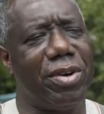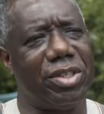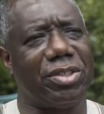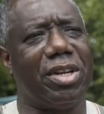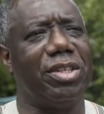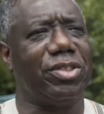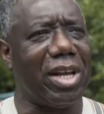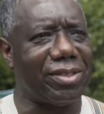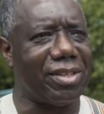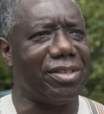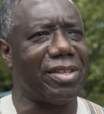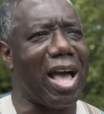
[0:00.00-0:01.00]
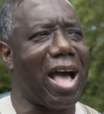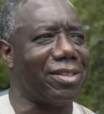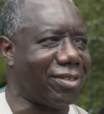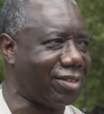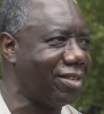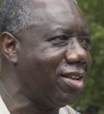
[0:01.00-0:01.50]
racial justice
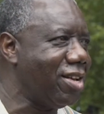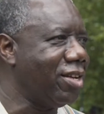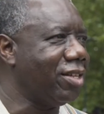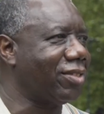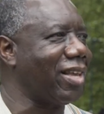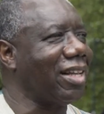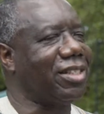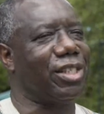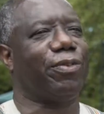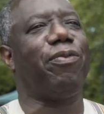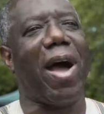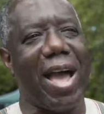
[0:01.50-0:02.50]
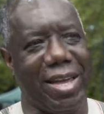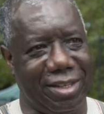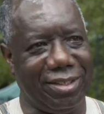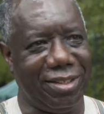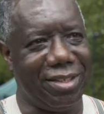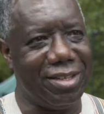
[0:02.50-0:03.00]
as
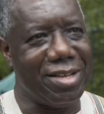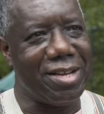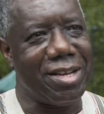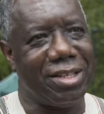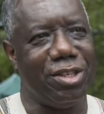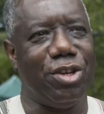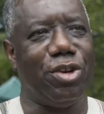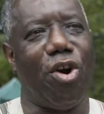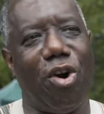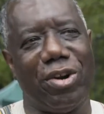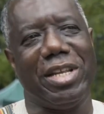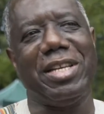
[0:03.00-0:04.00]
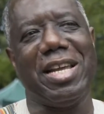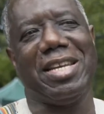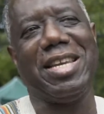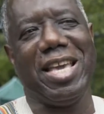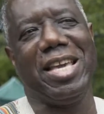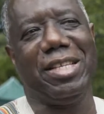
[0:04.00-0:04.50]
satisfying, only the
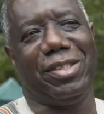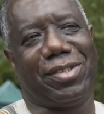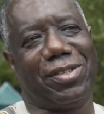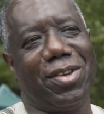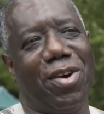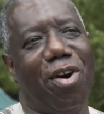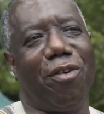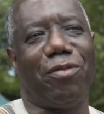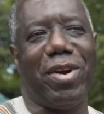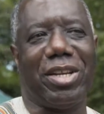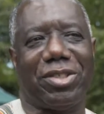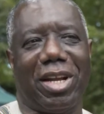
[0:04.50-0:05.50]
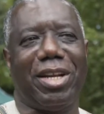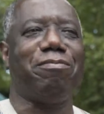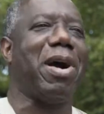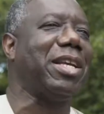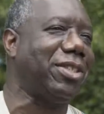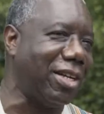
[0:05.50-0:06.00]
needs of racially
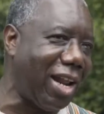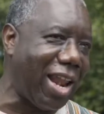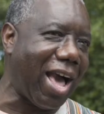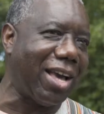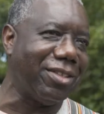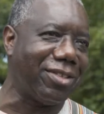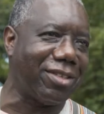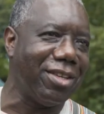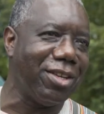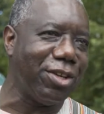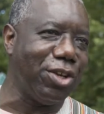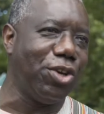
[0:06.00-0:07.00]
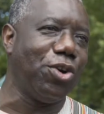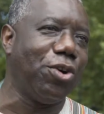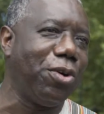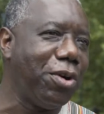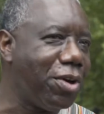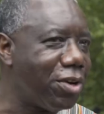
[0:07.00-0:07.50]
marginalized,
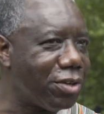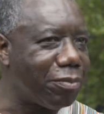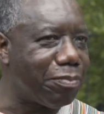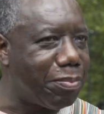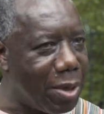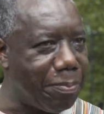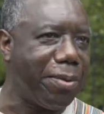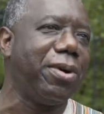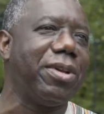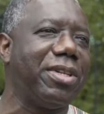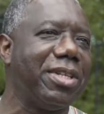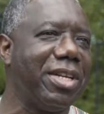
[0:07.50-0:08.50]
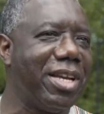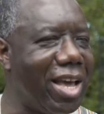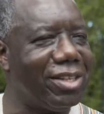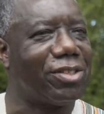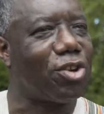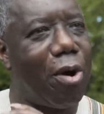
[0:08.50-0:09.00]
people,
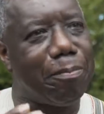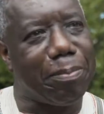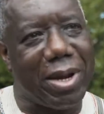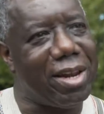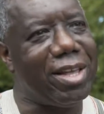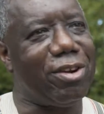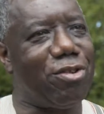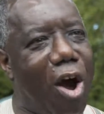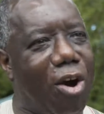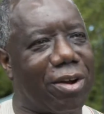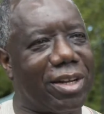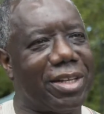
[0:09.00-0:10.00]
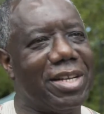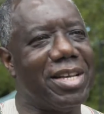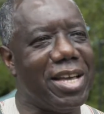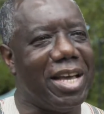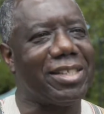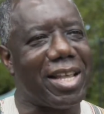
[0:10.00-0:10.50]
is completely wrong.
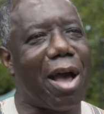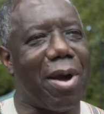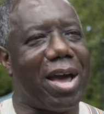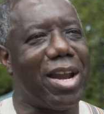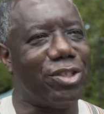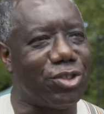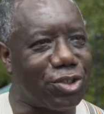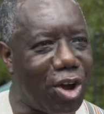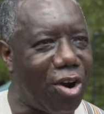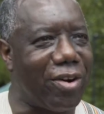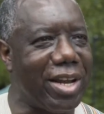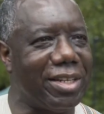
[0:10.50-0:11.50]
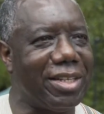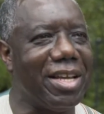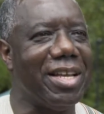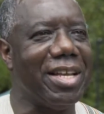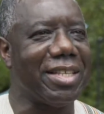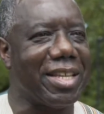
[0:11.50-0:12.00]
It's about ensuring
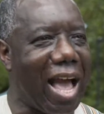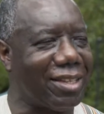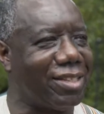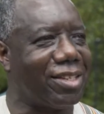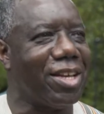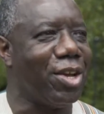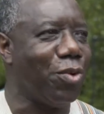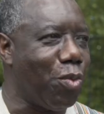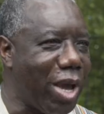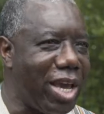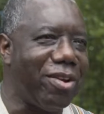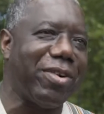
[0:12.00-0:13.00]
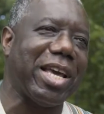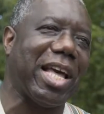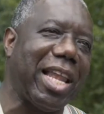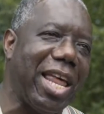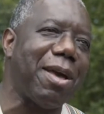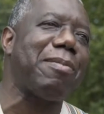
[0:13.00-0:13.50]
that we
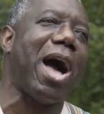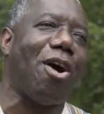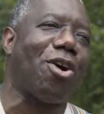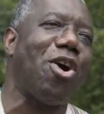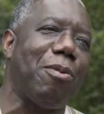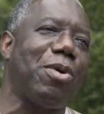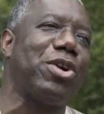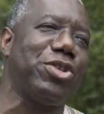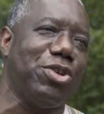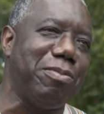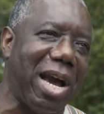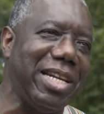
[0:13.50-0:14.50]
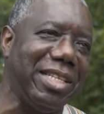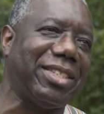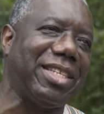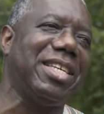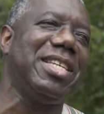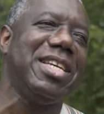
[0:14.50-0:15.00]
reclaim our common
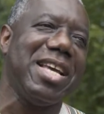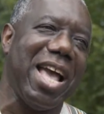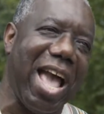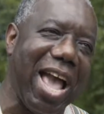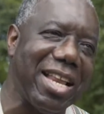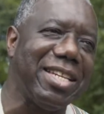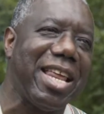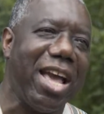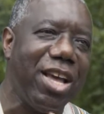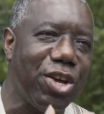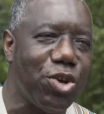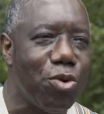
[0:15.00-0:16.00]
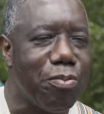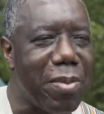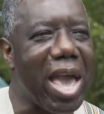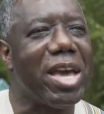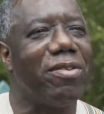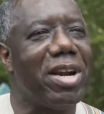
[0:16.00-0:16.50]
humanity and the
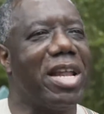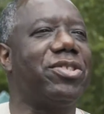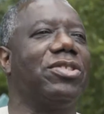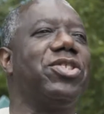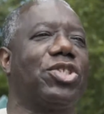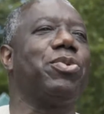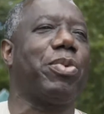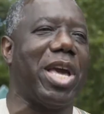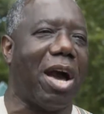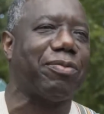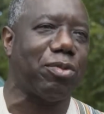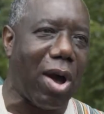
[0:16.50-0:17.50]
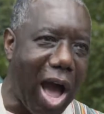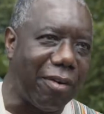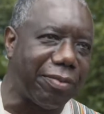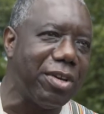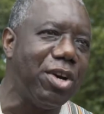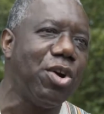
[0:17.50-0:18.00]
humane relationship we have to
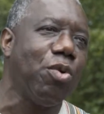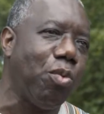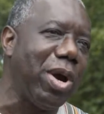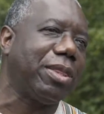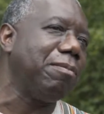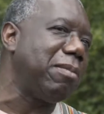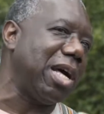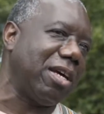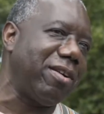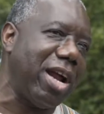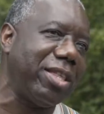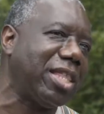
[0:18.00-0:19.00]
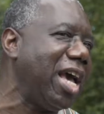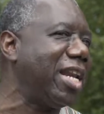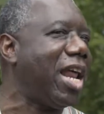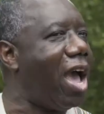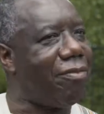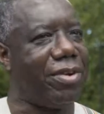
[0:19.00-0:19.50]
have with Mother Earth and
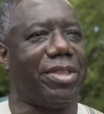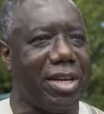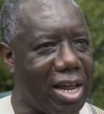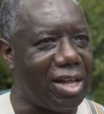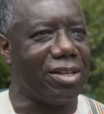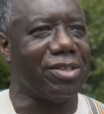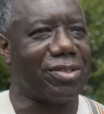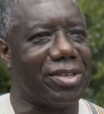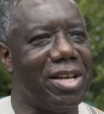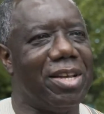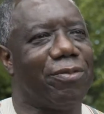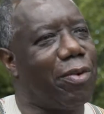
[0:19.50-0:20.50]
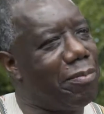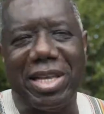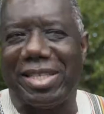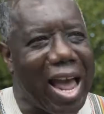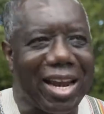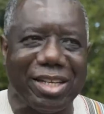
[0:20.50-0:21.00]
everything else. For me,
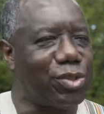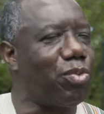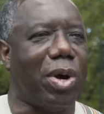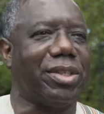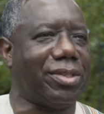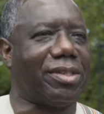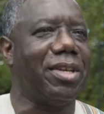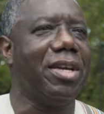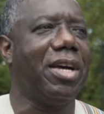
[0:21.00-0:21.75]
that is what